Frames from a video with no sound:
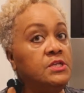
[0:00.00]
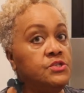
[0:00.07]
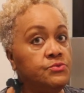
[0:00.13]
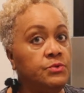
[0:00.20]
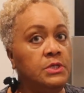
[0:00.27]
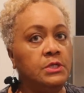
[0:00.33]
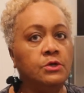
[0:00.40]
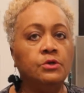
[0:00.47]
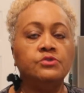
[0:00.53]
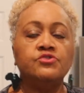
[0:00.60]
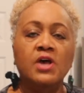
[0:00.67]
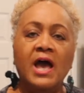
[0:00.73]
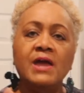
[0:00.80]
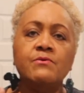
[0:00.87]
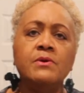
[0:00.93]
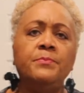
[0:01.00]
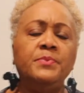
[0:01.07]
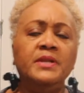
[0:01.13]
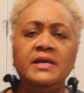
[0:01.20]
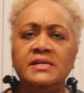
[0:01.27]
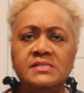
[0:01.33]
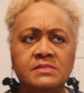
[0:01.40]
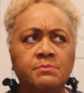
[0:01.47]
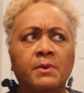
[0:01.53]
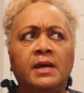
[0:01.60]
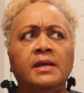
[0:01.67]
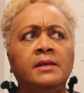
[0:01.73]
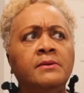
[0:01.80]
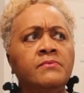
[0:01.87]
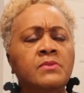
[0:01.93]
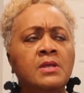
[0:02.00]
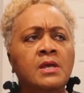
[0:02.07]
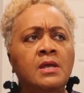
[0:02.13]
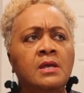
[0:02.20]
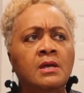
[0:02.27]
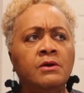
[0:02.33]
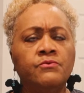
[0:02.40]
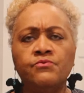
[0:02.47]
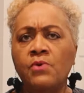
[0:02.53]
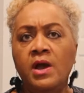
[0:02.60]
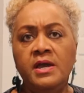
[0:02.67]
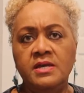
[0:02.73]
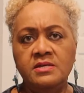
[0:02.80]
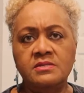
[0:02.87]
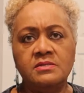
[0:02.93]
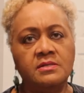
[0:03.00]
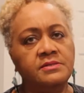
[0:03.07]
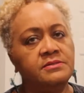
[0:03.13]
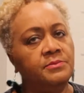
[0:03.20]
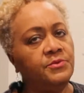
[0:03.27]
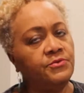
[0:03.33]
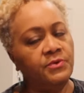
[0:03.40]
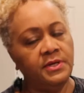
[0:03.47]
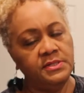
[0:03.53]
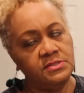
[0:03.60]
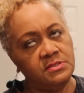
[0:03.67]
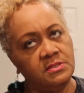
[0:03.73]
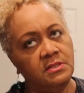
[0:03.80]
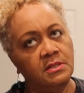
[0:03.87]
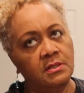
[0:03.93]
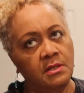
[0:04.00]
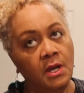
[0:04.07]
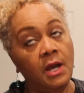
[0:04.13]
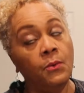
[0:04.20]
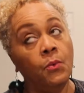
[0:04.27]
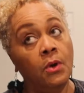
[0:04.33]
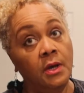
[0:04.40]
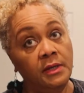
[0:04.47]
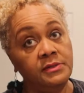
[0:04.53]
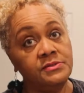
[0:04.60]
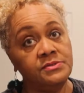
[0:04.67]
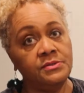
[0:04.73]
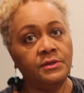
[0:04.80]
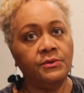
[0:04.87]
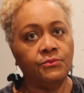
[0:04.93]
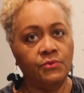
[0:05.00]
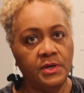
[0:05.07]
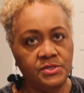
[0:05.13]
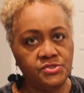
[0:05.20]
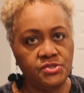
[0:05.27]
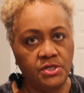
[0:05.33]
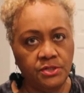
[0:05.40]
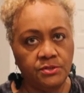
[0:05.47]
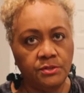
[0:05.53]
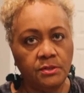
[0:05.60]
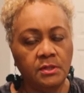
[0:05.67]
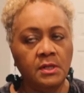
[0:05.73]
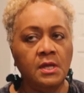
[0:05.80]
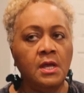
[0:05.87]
It's really good. So I replaced my rice, because I was a rice eater,